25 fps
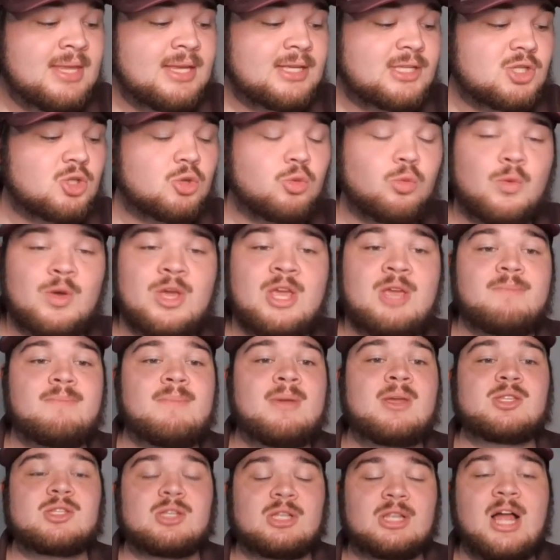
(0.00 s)
sweep
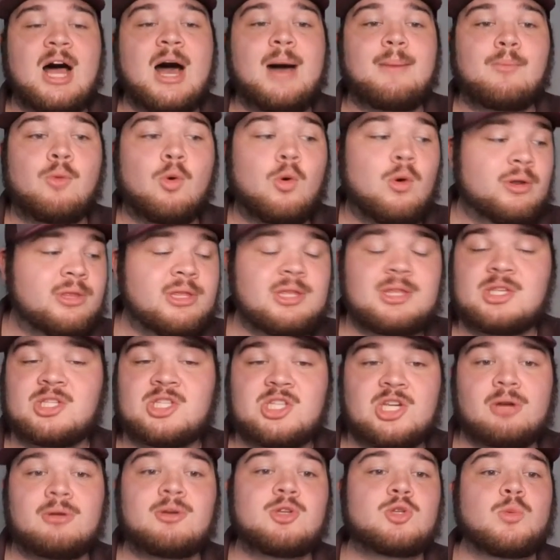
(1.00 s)
means a lot more than the
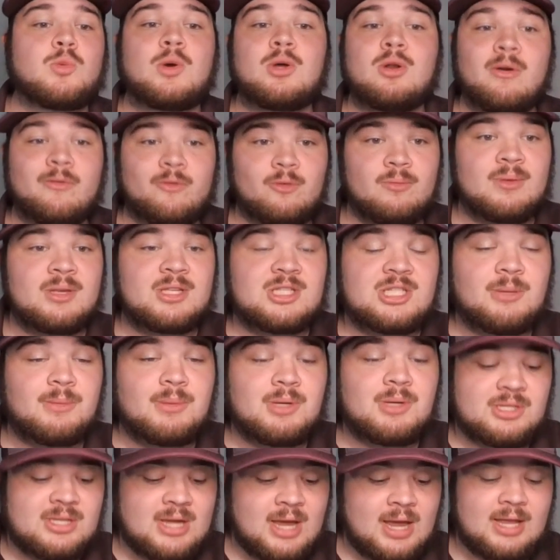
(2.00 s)
series win over
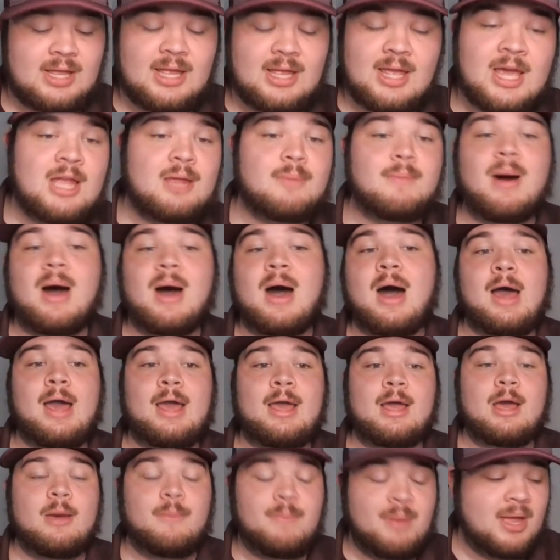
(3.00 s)
Mississippi State, in
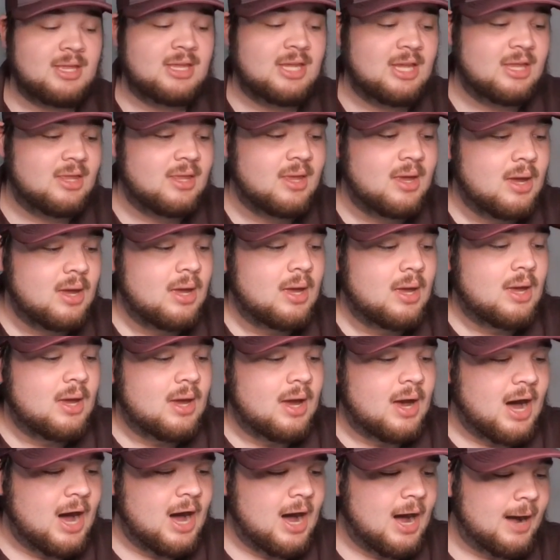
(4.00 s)
my opinion.
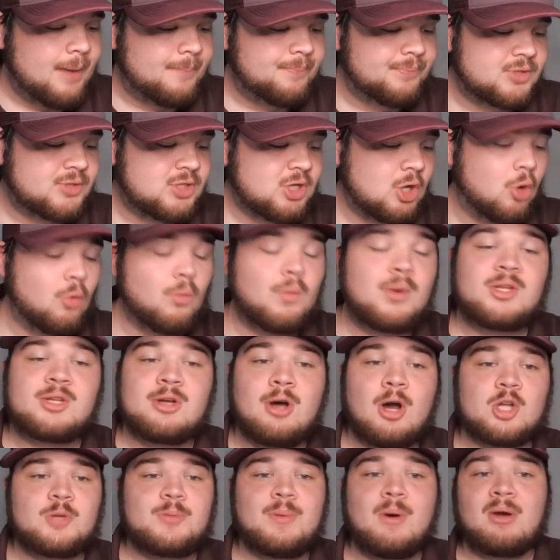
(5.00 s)
So we
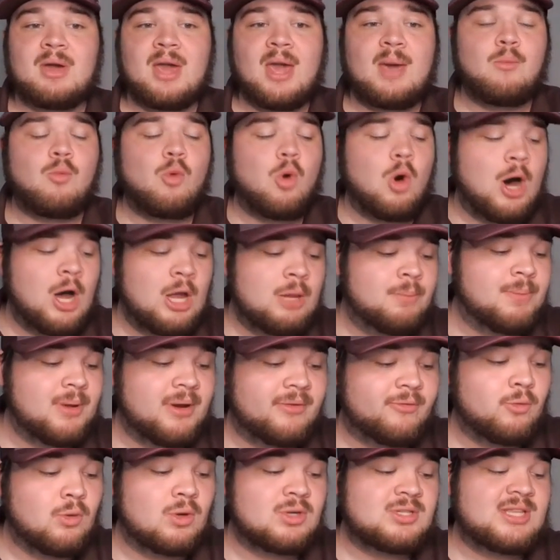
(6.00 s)
talked about game one, but,
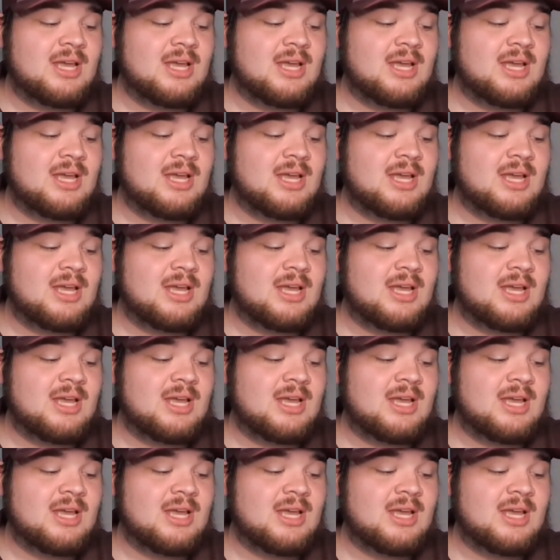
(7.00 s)
of course,